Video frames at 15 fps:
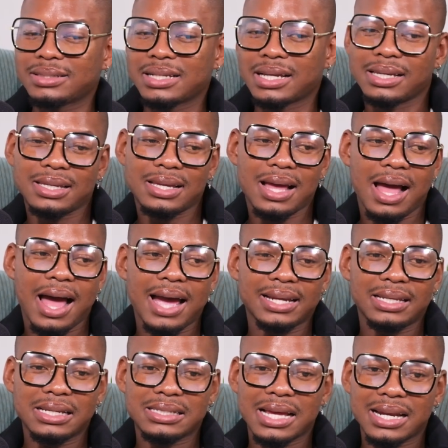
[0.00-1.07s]
like, yeah, I
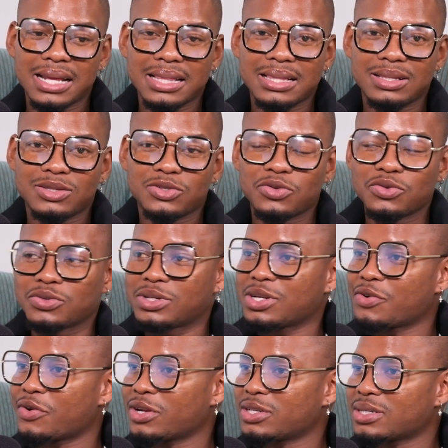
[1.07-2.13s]
decided to
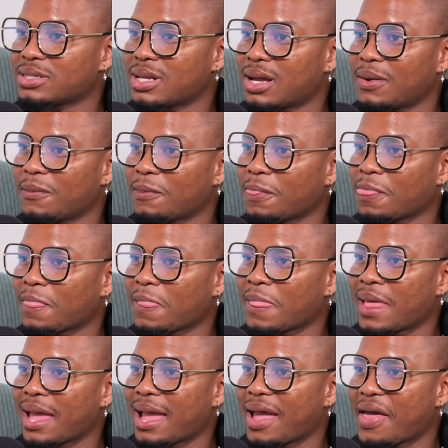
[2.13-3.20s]
deregister.
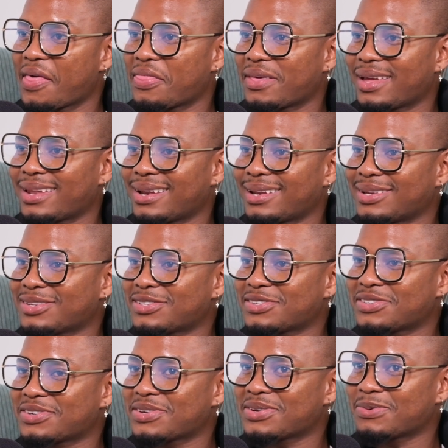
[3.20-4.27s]
And then
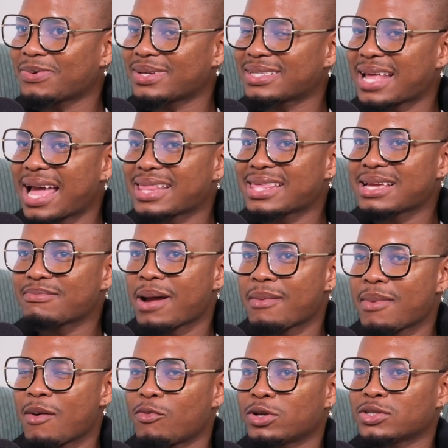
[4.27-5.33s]
she was like, I think my
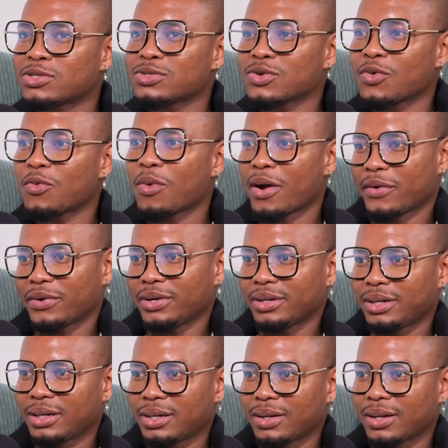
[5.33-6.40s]
mom was so
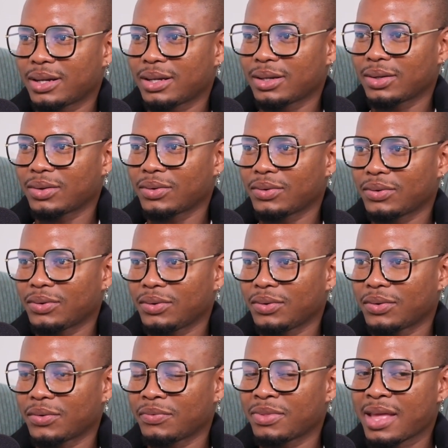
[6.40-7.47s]
worried, you
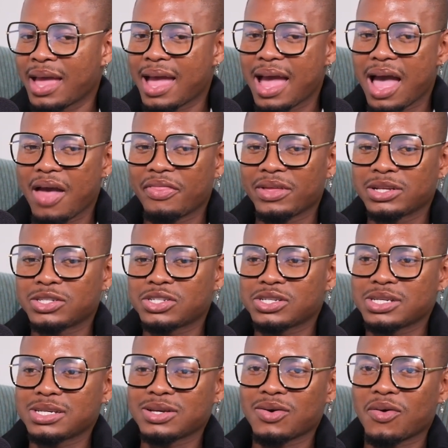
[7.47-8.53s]
know. And then
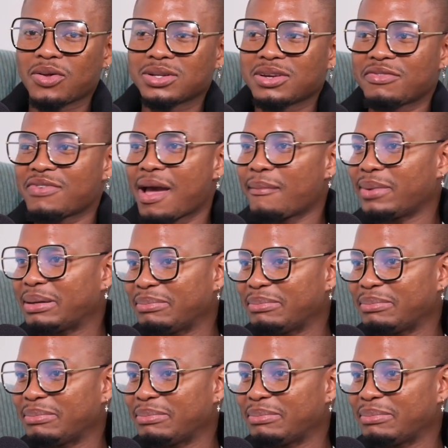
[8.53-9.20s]
she called a family